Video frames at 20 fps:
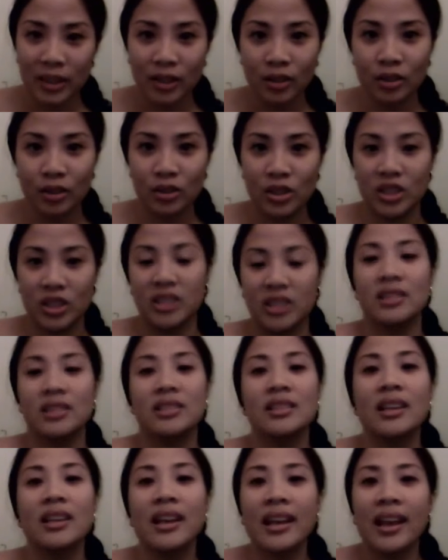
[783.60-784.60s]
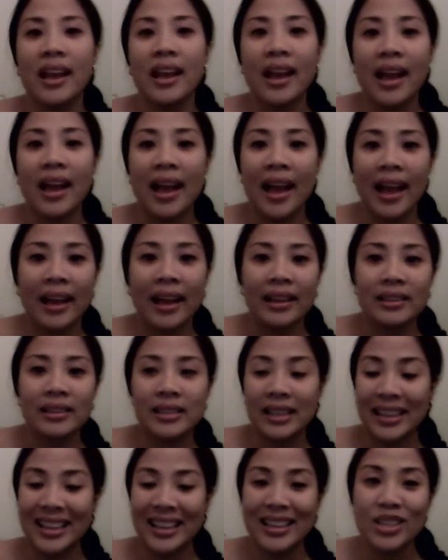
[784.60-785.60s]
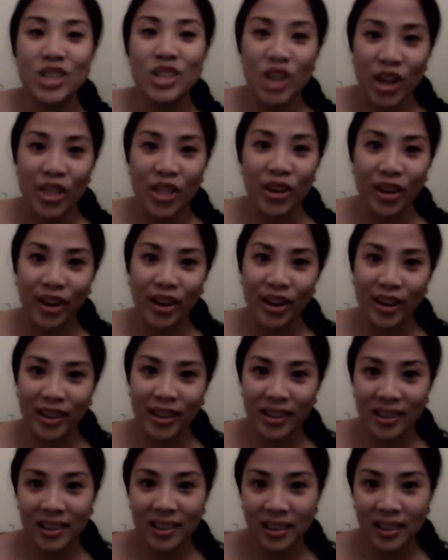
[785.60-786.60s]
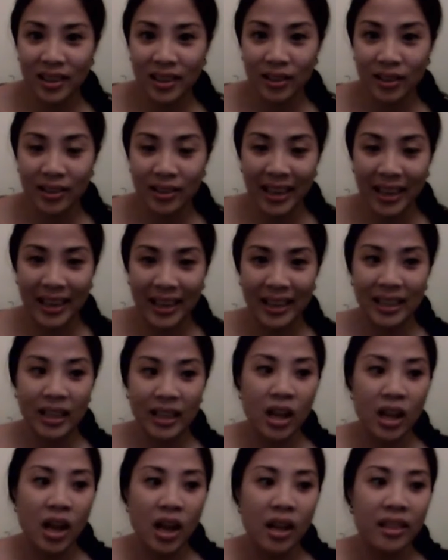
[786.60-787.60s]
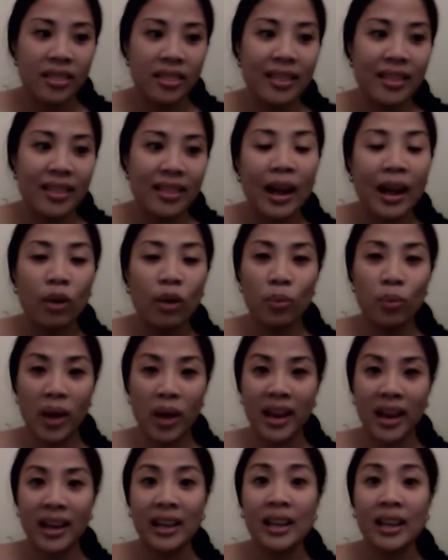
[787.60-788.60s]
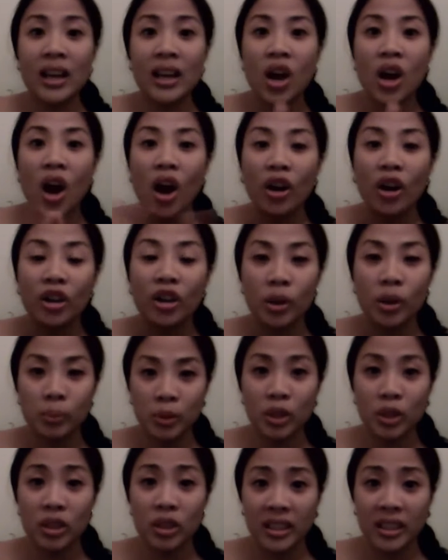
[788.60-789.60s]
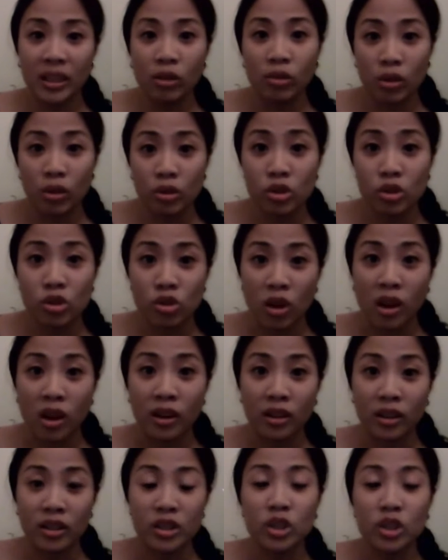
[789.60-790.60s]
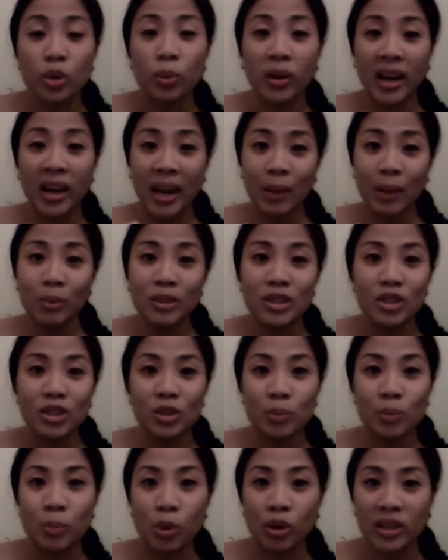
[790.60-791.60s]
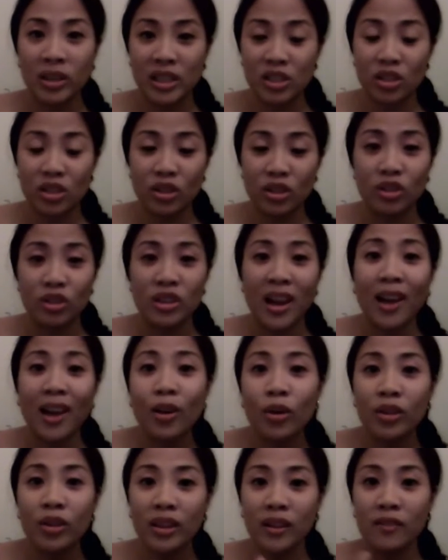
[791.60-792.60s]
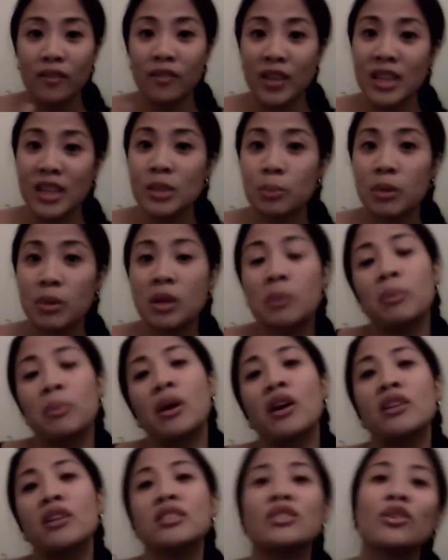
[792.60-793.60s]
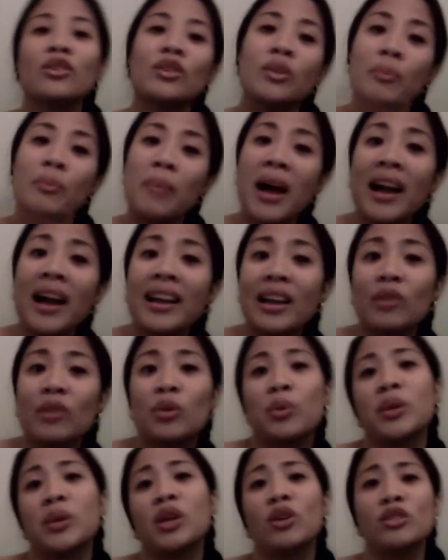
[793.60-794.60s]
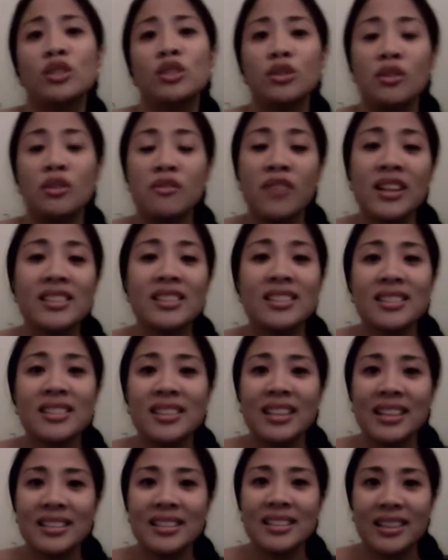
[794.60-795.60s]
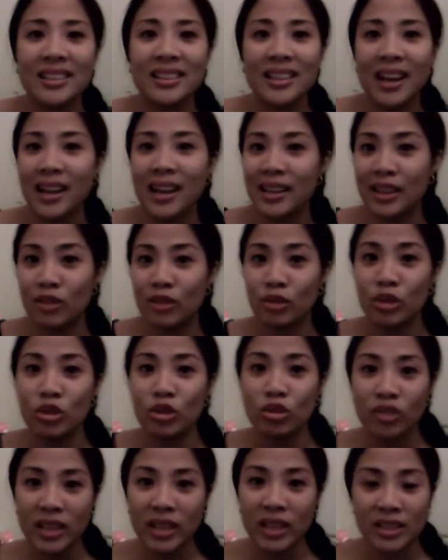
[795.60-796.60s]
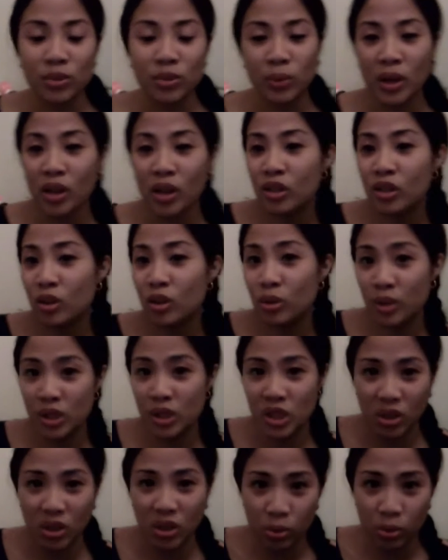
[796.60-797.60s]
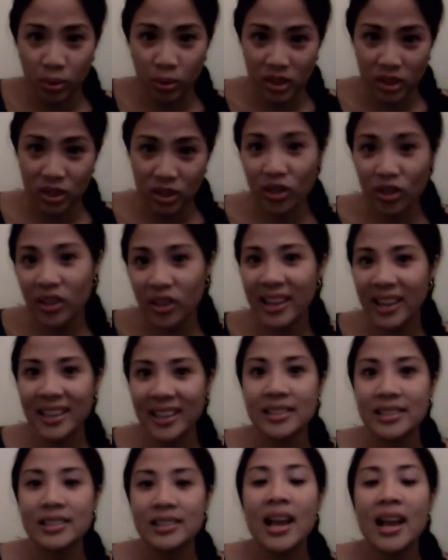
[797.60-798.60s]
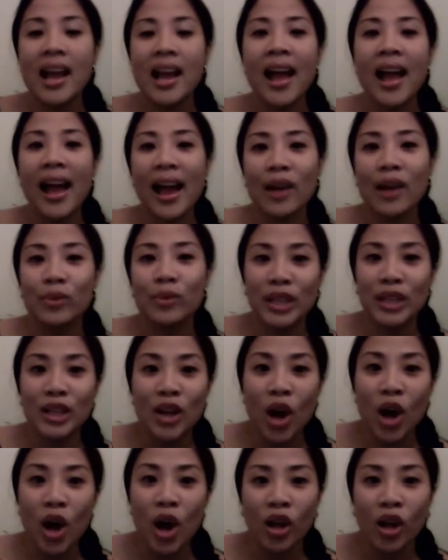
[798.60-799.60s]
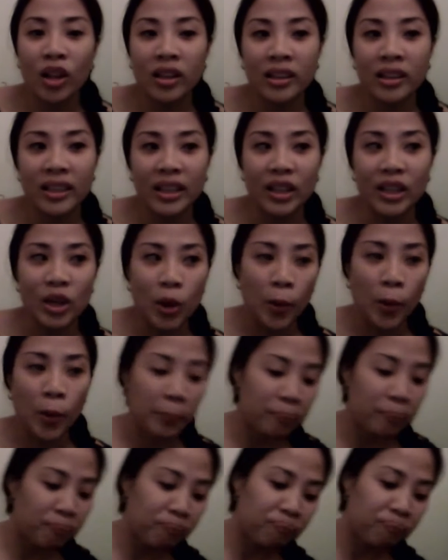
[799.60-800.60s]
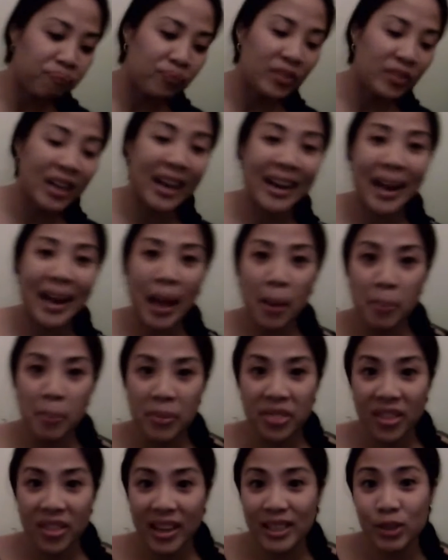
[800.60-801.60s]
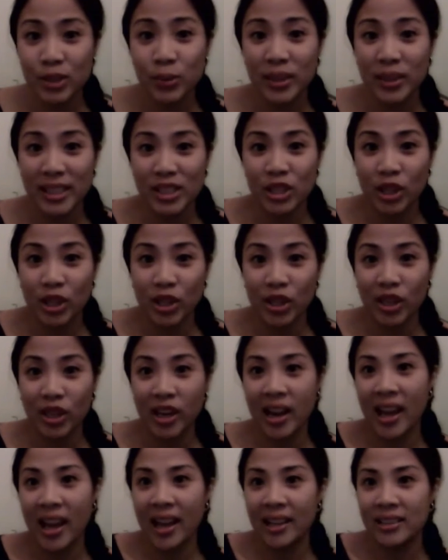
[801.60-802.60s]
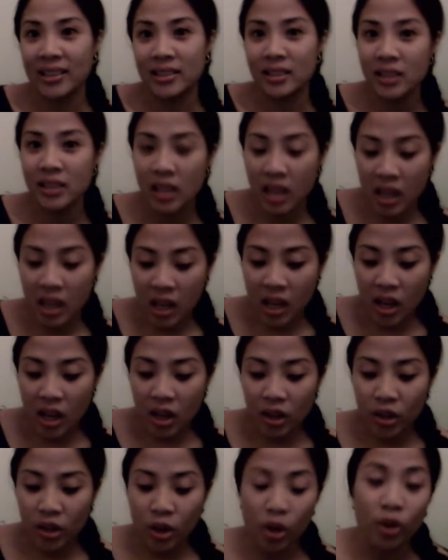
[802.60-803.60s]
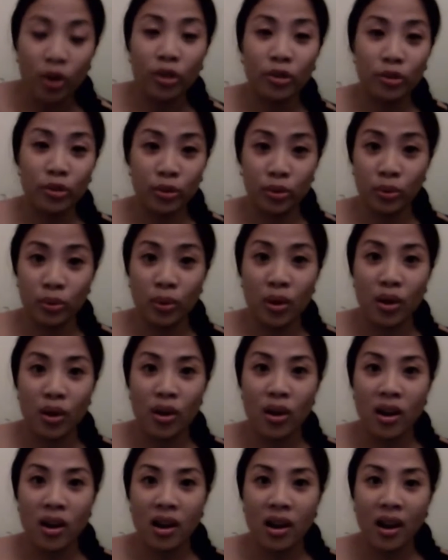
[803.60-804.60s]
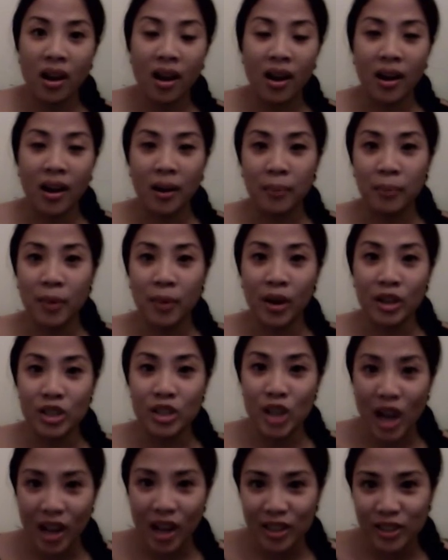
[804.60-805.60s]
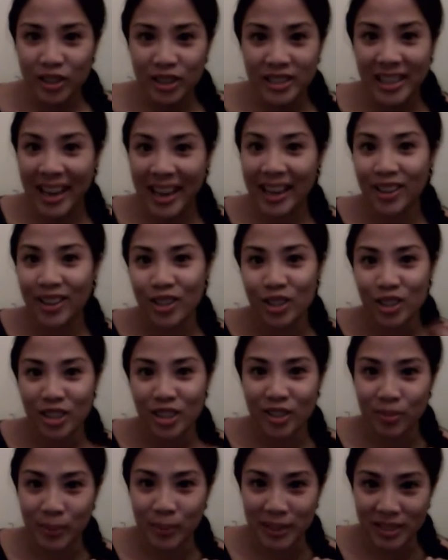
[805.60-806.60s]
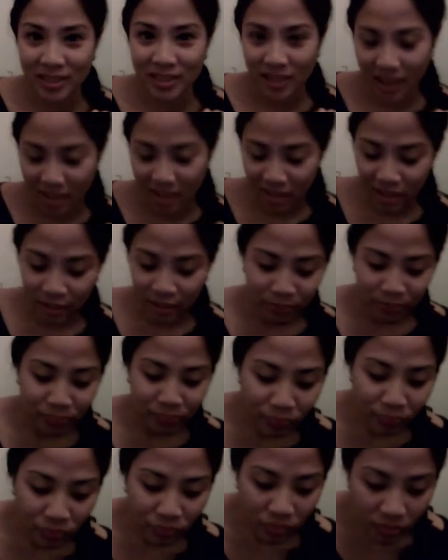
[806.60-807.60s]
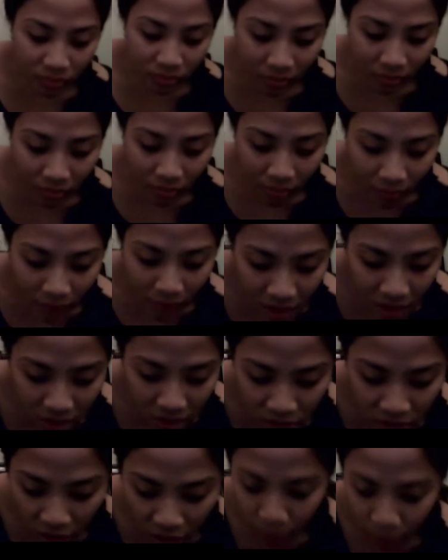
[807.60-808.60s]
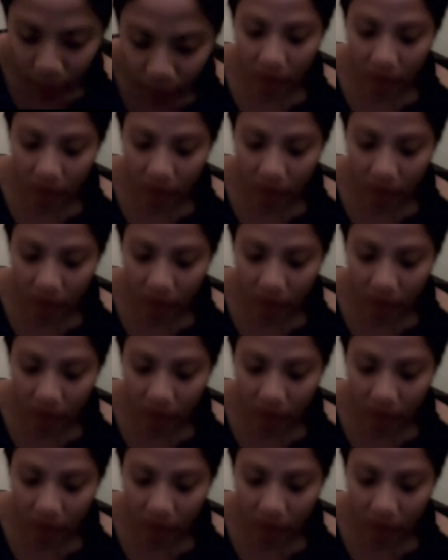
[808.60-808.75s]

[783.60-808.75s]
coaches and each other. Okay, that way our community grows stronger. So we're able to support each other, not only on Facebook, but also on the back end when we go to events and things like that, like retreats. We all know who each other is, and we can all, kind of empathize with each other and go through our challenges and our achievements together. So,